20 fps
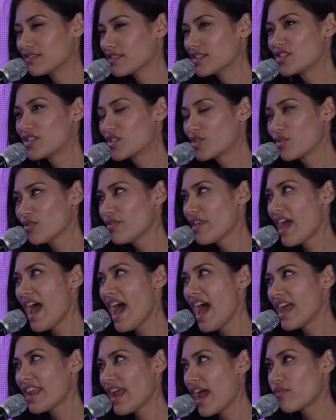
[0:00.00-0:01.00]
Screw
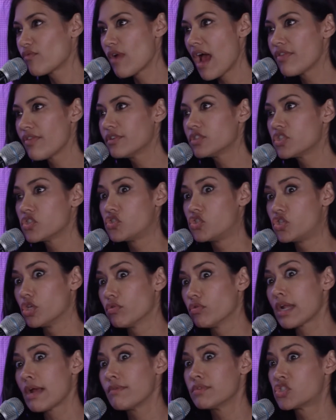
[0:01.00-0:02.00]
that. I'd rather just
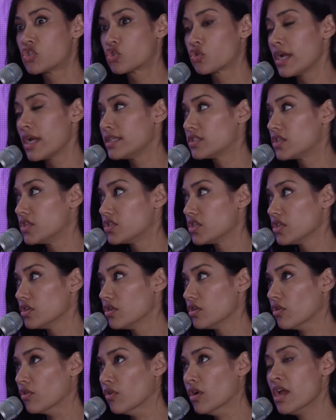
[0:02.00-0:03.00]
do what I was trained to
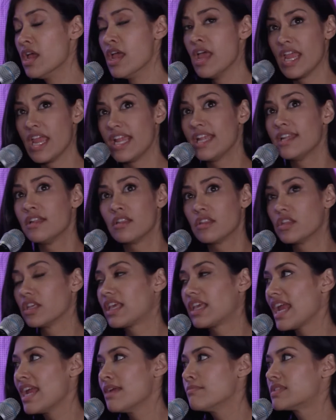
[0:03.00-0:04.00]
do in the
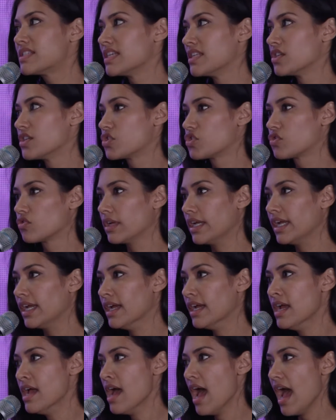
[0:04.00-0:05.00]
games
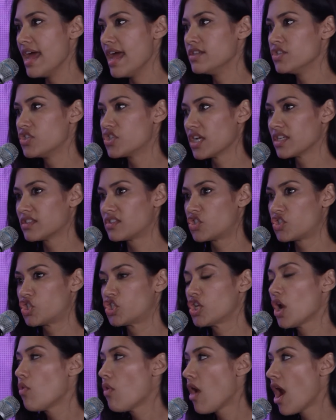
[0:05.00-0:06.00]
industry and just
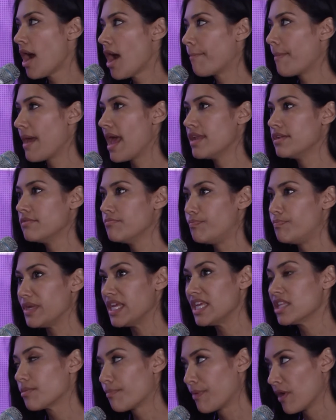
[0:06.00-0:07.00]
show up and
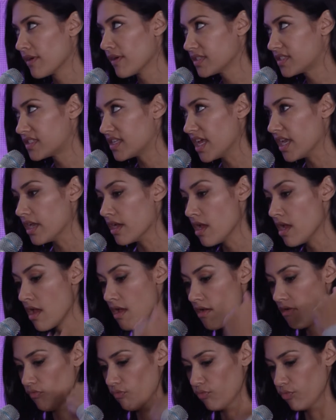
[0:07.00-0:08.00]
be the person,
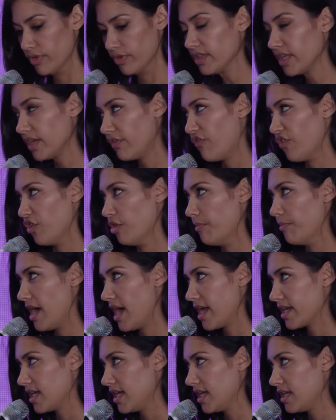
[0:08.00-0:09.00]
really
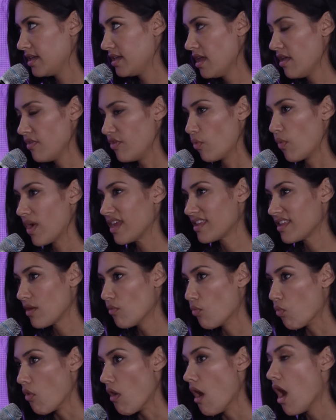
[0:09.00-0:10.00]
full-bodied. The way they
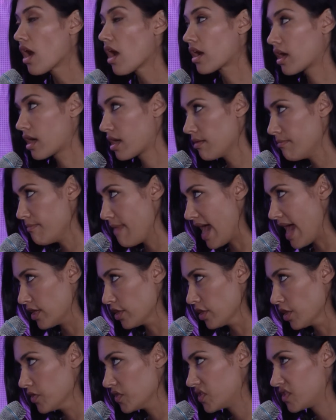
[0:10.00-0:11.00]
walk
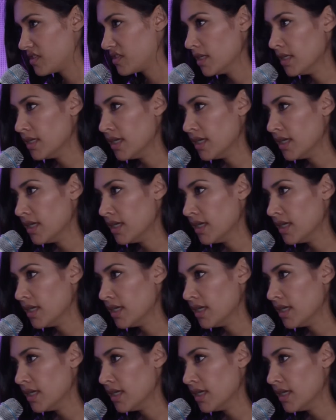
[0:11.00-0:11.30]
matters.